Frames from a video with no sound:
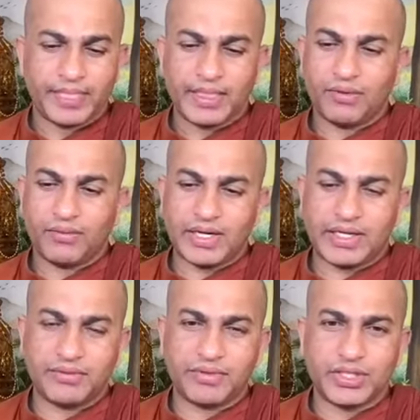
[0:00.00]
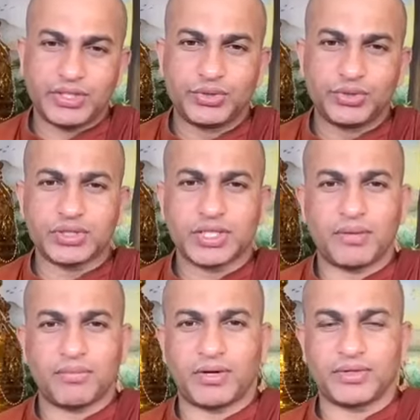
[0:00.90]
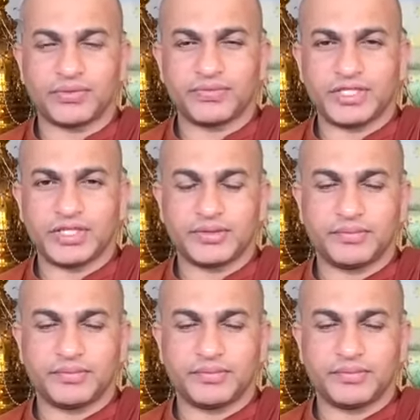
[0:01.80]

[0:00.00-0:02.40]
the whatever the juice come out of it.